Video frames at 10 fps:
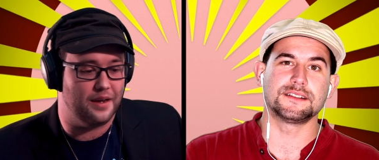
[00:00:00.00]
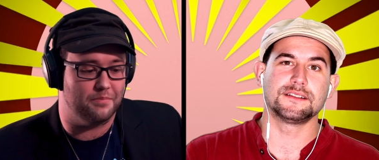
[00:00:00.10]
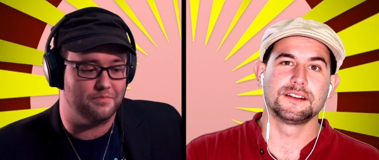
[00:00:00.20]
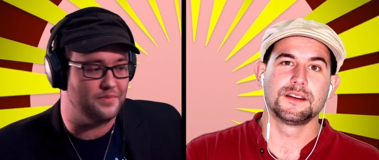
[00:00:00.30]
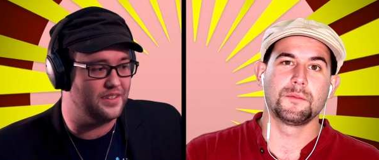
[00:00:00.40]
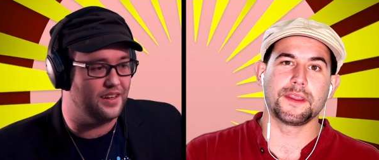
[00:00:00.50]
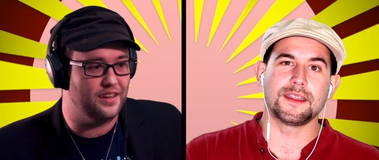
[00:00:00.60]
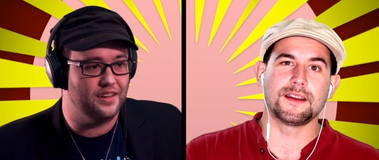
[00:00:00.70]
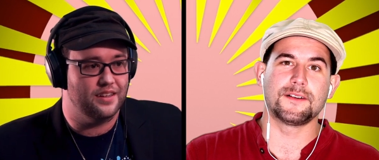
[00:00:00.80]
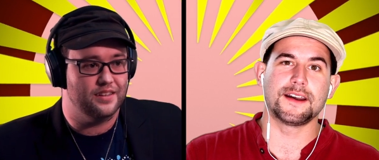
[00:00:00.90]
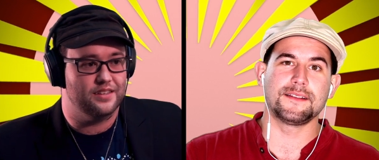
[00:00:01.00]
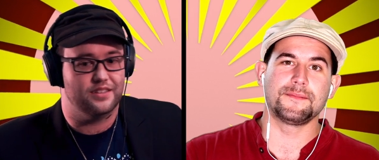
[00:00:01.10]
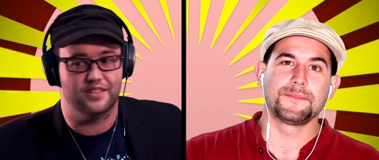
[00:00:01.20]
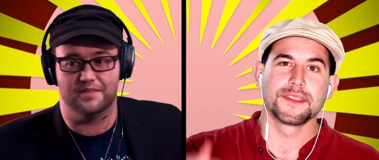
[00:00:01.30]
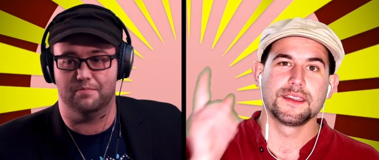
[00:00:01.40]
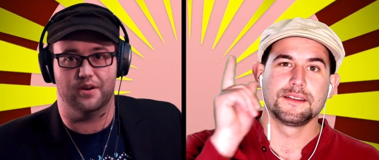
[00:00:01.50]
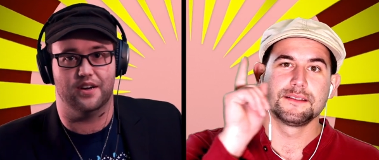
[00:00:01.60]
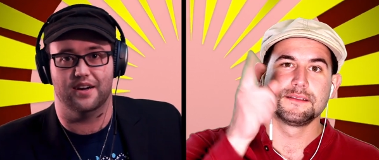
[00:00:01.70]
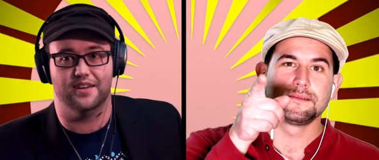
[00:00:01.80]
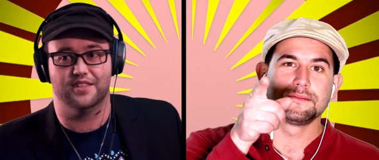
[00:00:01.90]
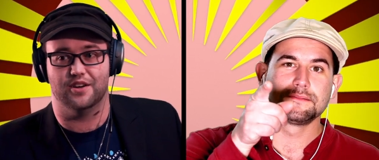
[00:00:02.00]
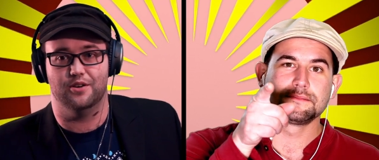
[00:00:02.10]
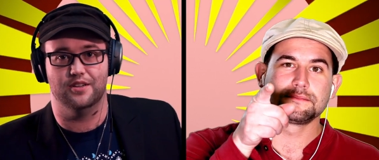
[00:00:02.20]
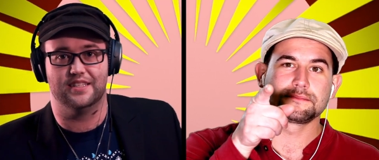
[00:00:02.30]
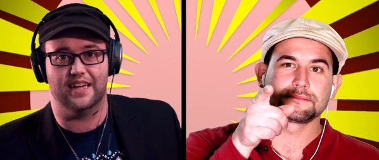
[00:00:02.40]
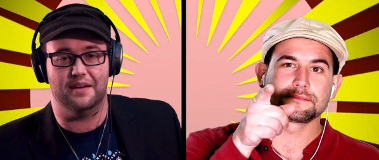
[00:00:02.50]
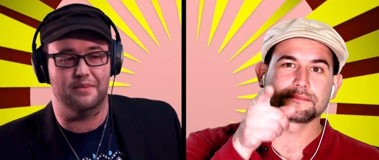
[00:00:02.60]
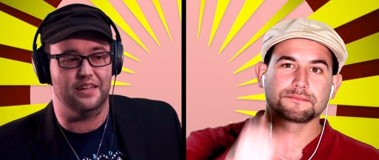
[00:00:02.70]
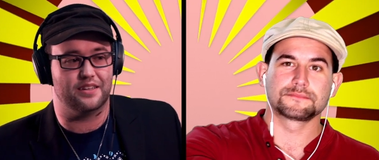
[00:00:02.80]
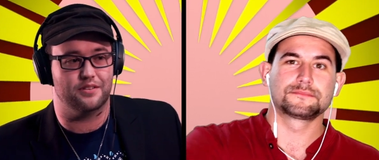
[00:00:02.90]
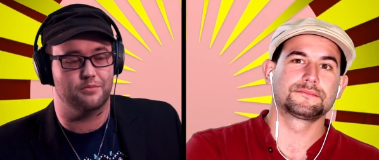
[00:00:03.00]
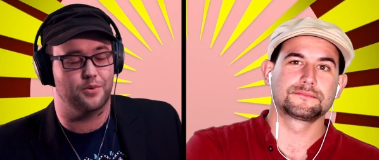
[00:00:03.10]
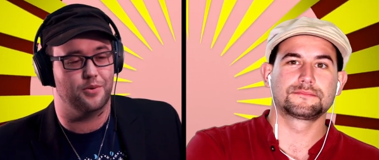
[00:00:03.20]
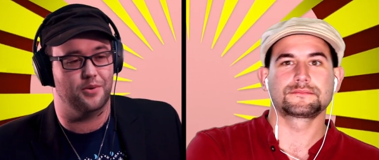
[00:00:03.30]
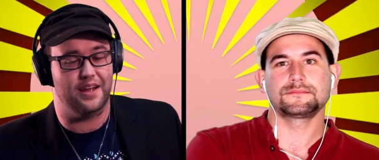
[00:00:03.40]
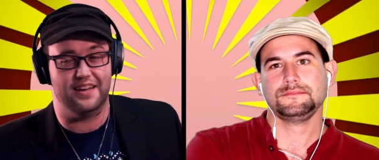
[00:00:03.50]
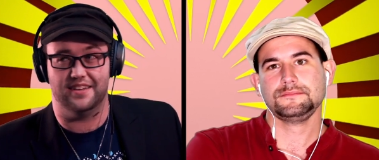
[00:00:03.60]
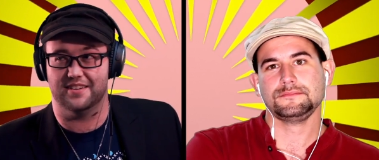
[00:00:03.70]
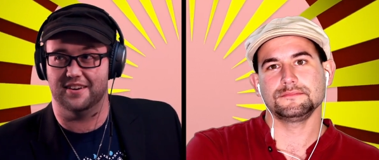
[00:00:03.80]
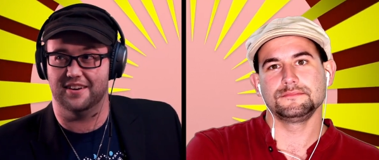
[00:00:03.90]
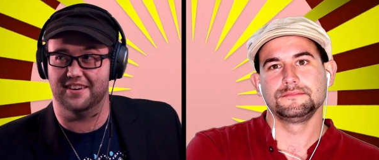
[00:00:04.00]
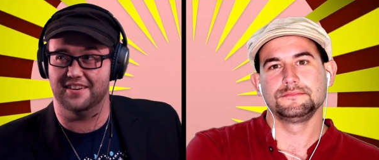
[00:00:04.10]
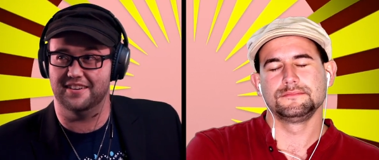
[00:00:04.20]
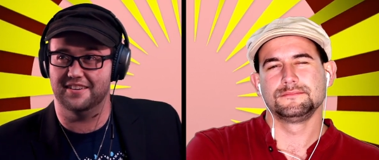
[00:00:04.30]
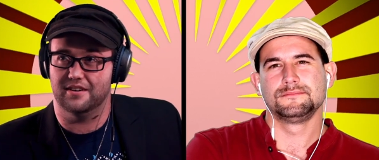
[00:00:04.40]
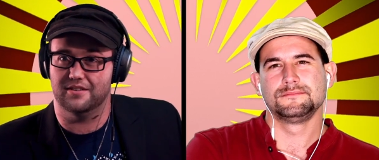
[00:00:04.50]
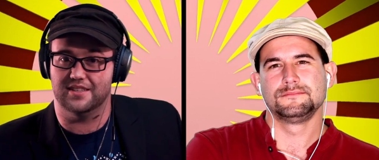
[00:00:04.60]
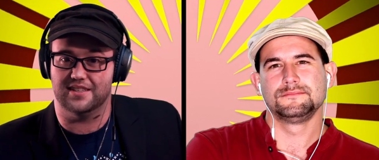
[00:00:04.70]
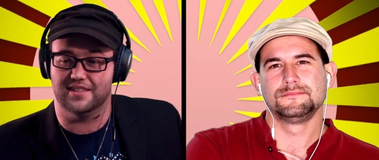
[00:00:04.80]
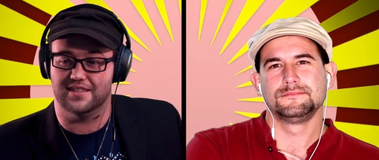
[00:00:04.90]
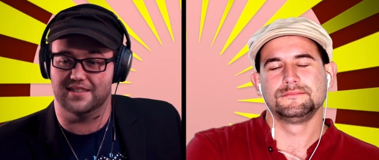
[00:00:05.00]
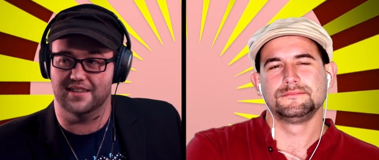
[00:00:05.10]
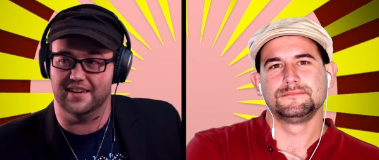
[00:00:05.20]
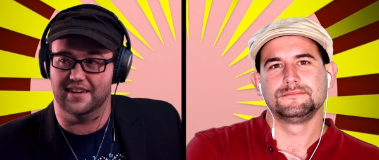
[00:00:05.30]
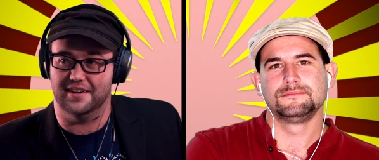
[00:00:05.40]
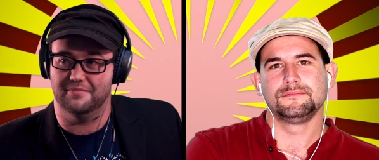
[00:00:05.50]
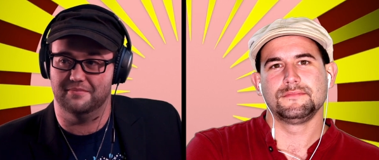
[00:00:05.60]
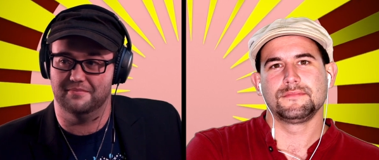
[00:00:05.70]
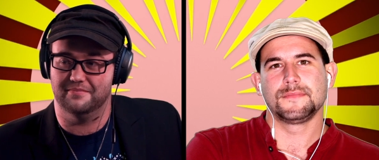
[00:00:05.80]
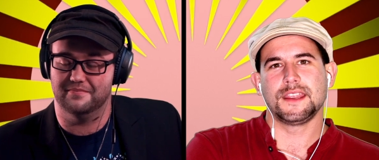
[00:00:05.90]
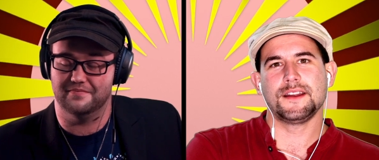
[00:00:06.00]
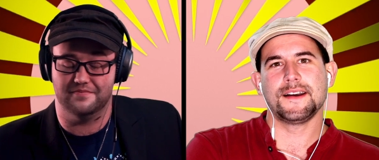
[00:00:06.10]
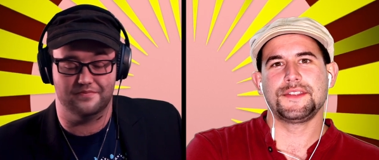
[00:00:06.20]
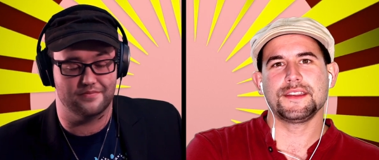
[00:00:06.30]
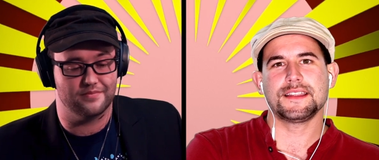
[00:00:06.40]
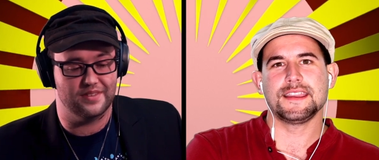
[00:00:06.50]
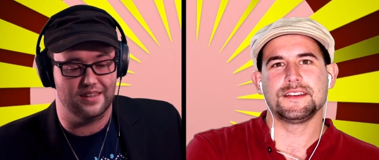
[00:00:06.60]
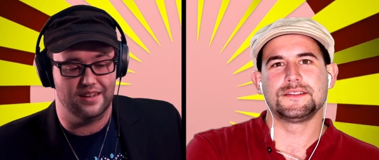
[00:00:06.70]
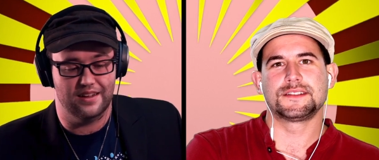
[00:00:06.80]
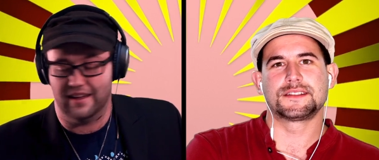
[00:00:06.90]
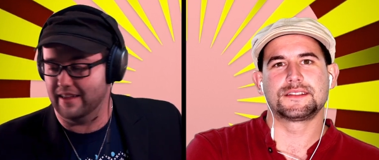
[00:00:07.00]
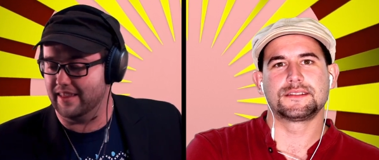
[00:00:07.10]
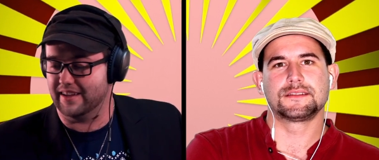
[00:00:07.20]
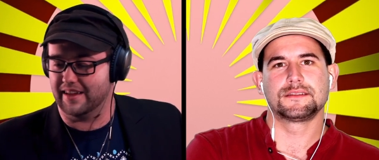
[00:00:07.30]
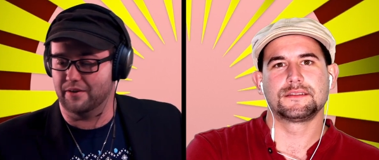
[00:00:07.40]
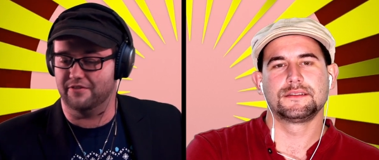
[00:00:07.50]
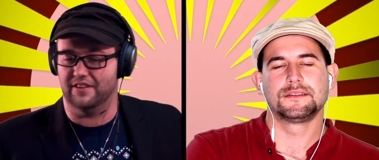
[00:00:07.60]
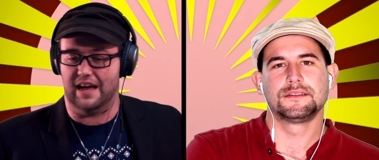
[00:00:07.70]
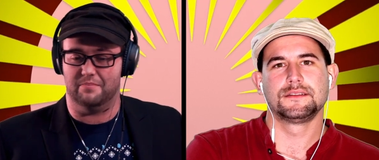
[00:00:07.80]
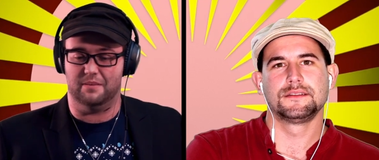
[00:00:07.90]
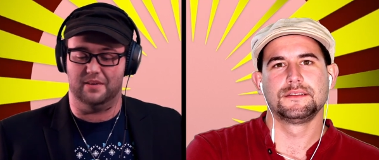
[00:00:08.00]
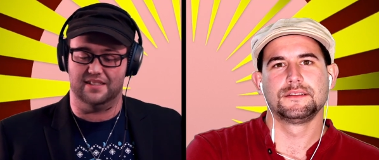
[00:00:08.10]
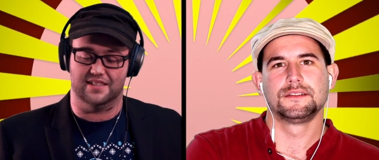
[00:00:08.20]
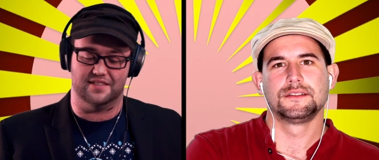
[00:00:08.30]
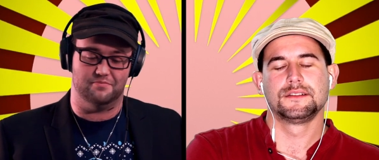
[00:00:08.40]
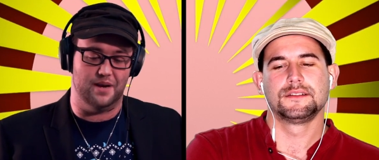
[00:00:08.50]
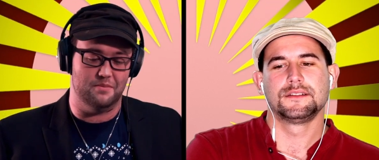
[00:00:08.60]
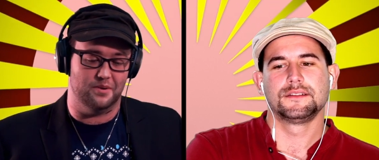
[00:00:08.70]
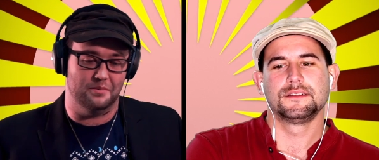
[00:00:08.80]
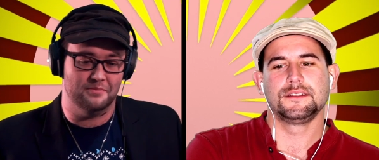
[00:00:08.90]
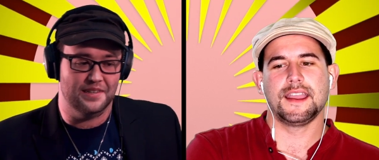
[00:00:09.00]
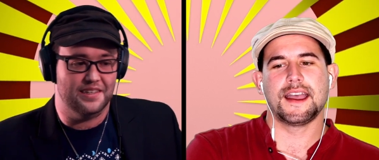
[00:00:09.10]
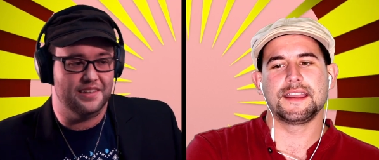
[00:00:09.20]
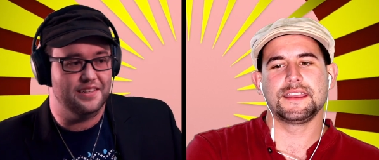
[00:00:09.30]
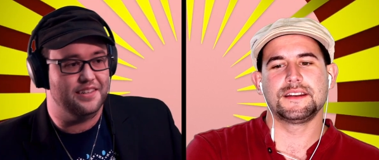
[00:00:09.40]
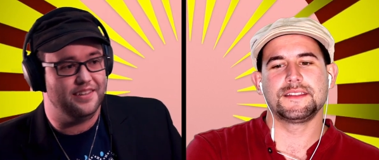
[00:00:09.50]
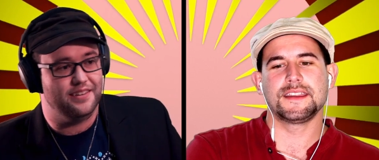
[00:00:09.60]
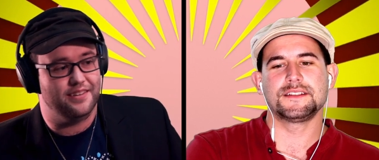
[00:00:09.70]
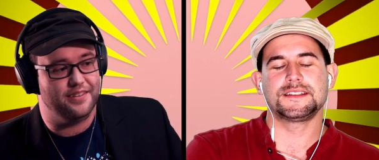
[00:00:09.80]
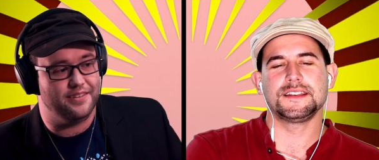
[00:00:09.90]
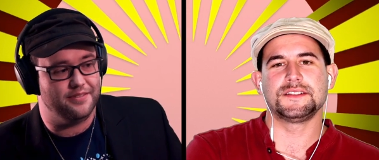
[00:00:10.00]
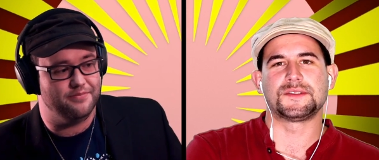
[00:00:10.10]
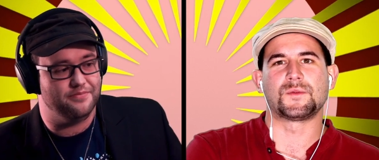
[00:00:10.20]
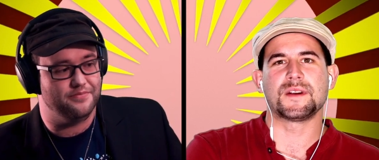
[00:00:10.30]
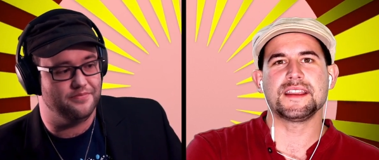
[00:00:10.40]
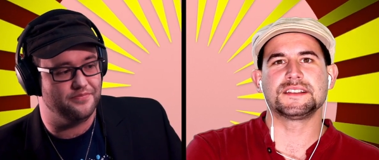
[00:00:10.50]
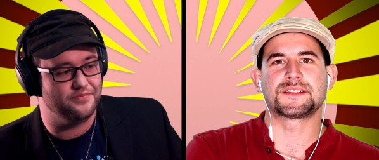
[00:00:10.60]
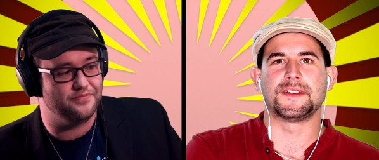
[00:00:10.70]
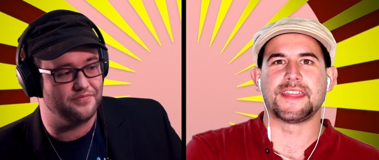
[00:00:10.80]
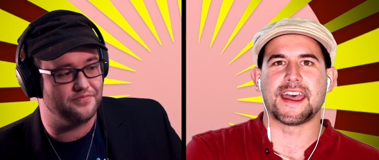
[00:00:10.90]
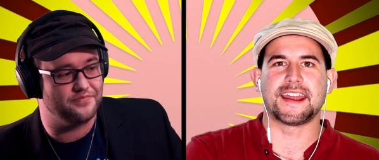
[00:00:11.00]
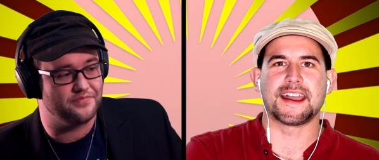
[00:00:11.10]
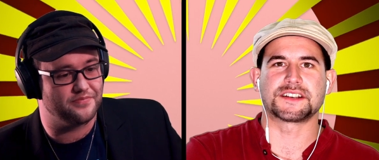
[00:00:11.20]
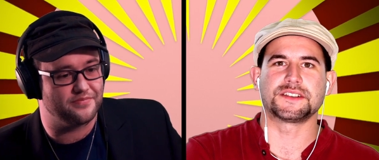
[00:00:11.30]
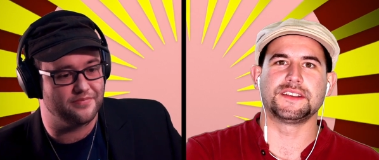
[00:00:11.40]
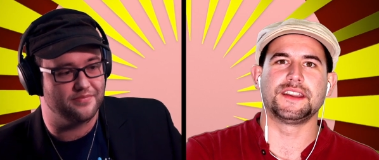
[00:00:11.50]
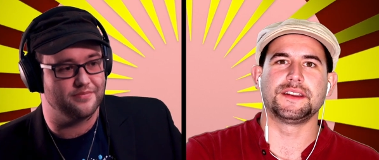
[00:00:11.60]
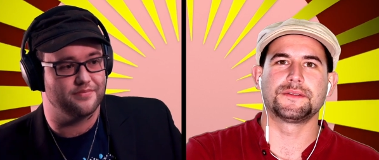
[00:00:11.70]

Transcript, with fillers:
Speaker 1: Yeah. But you know what? Just put it on his old-timey credit card? Or was it just, uh...
Speaker 2: You know, I think they used...
Speaker 1: I think they were floppy pieces of paper.
Speaker 2: Yeah, you know, they used to use rings for that, actually,